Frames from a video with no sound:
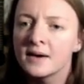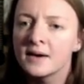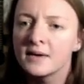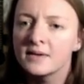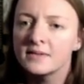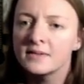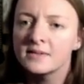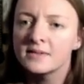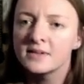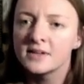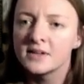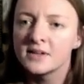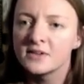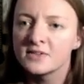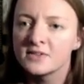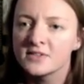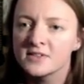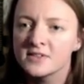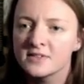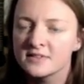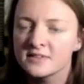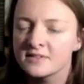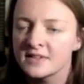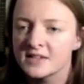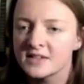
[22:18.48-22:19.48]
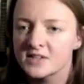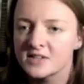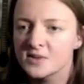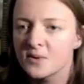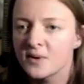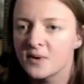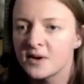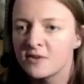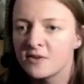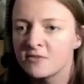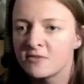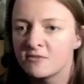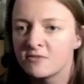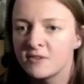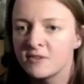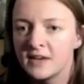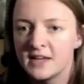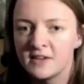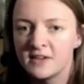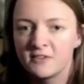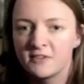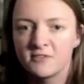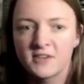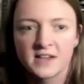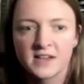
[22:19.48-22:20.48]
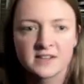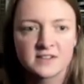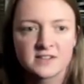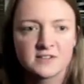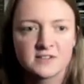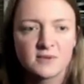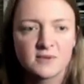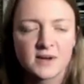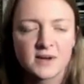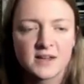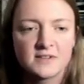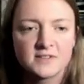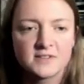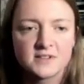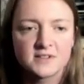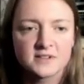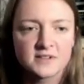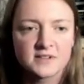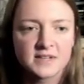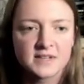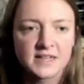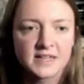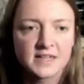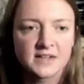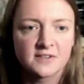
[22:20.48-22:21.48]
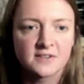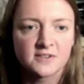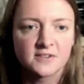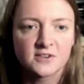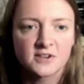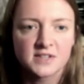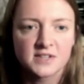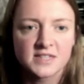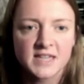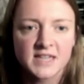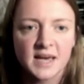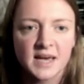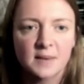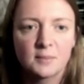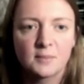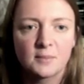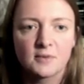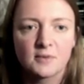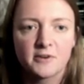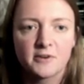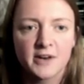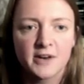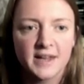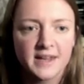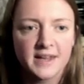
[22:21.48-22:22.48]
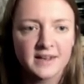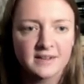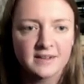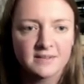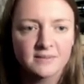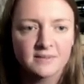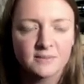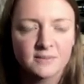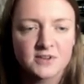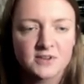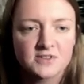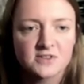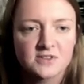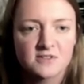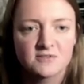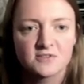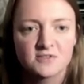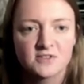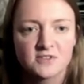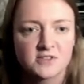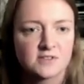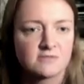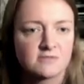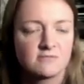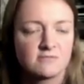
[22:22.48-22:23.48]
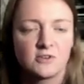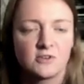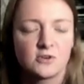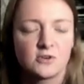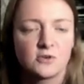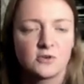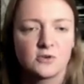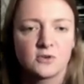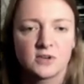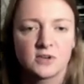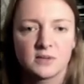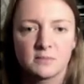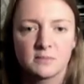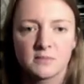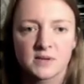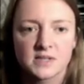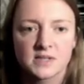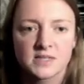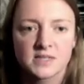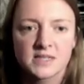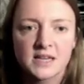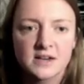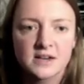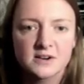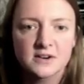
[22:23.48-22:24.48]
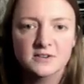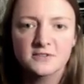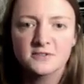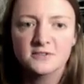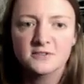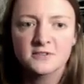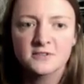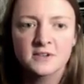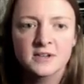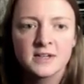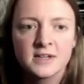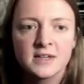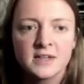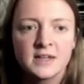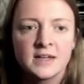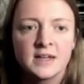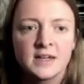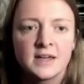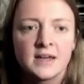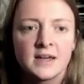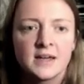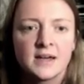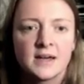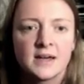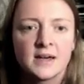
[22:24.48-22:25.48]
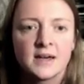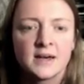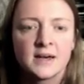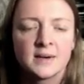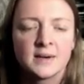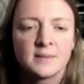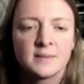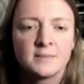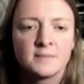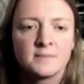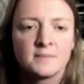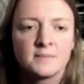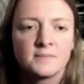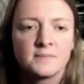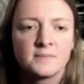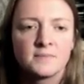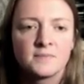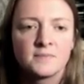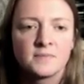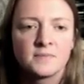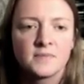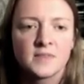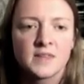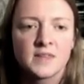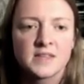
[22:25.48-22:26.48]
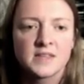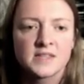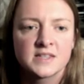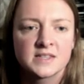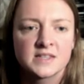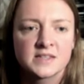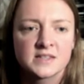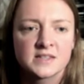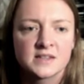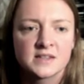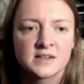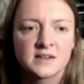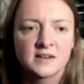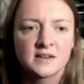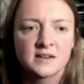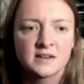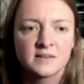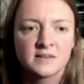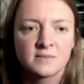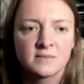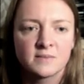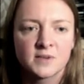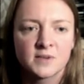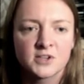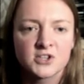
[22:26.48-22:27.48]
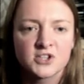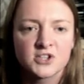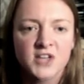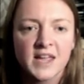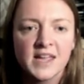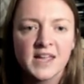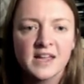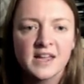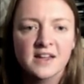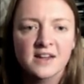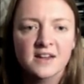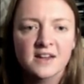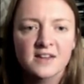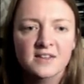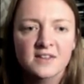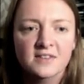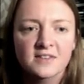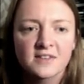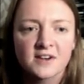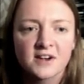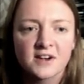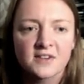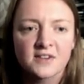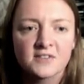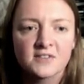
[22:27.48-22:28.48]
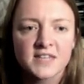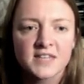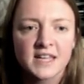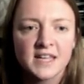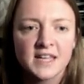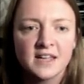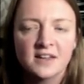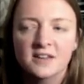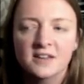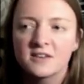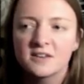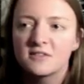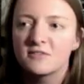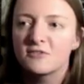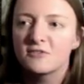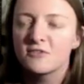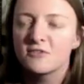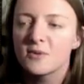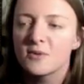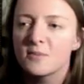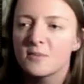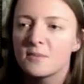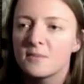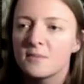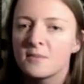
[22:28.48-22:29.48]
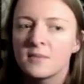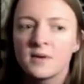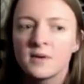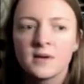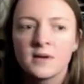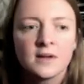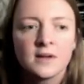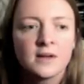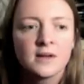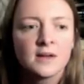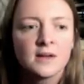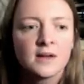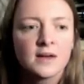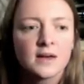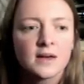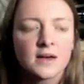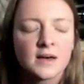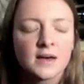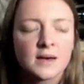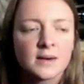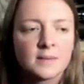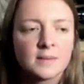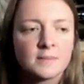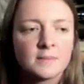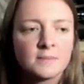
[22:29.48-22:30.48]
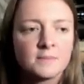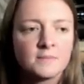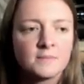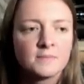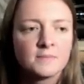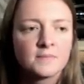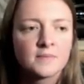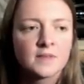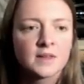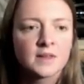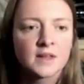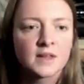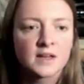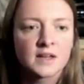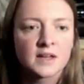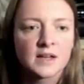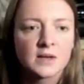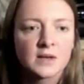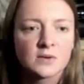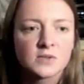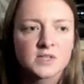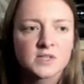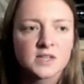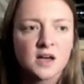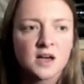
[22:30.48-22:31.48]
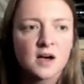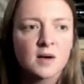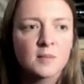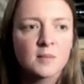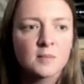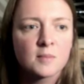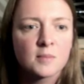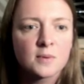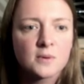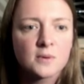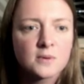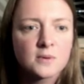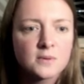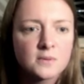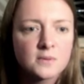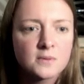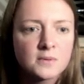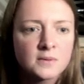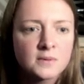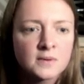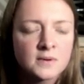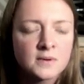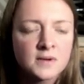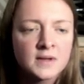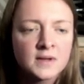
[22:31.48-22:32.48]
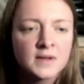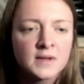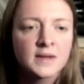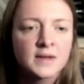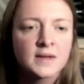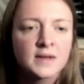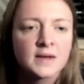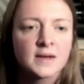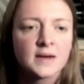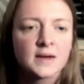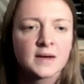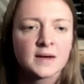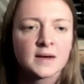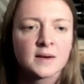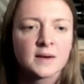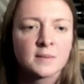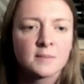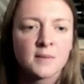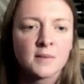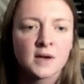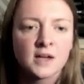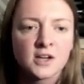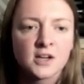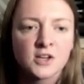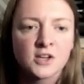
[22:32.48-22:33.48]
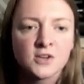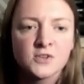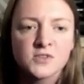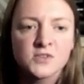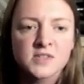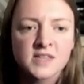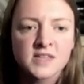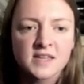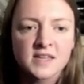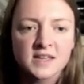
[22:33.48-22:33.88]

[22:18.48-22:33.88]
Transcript: you know, so that's quite a really effective way of doing it. I've got a tambourine, which I've just recorded myself. This is a shaker that I've taken from like a little sample. My acoustic